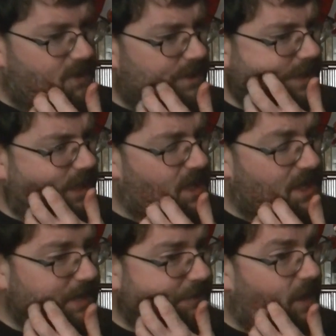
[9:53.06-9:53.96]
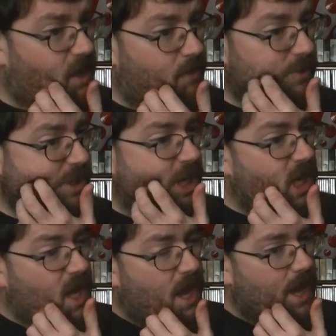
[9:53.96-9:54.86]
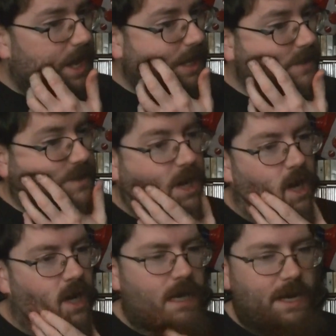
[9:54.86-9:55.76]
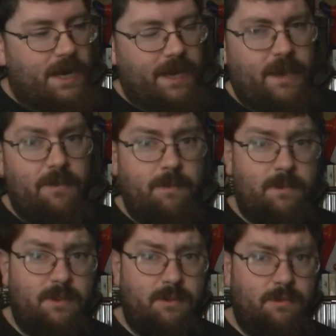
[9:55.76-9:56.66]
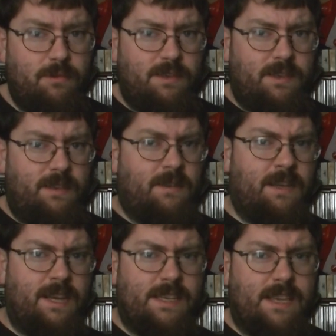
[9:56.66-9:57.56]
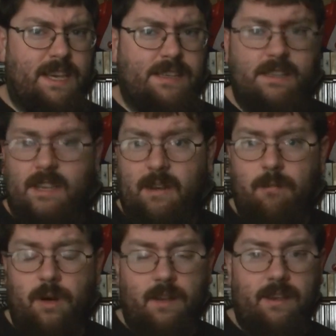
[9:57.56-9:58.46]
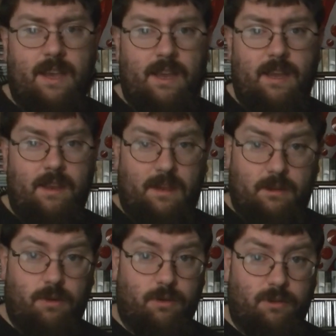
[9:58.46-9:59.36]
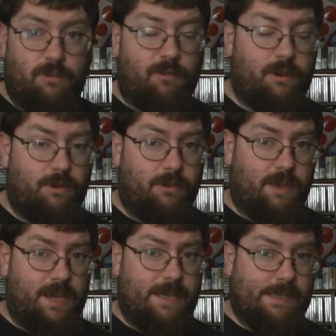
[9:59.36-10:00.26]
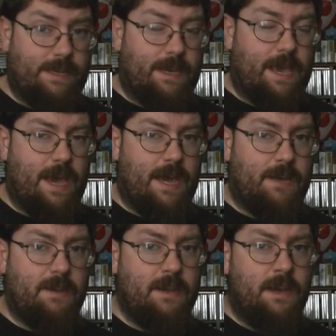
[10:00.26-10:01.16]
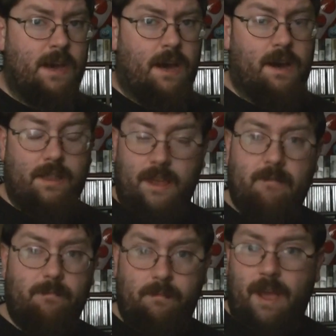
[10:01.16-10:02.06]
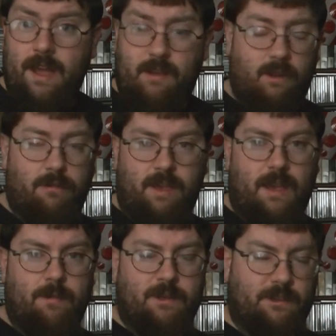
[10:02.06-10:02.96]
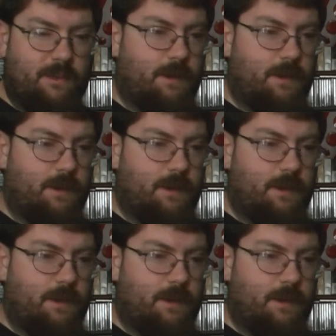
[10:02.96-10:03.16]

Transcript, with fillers: that I found, and uh, I gave him two DS cases. He won a Kono Triggle case I had uh, that had no damage to the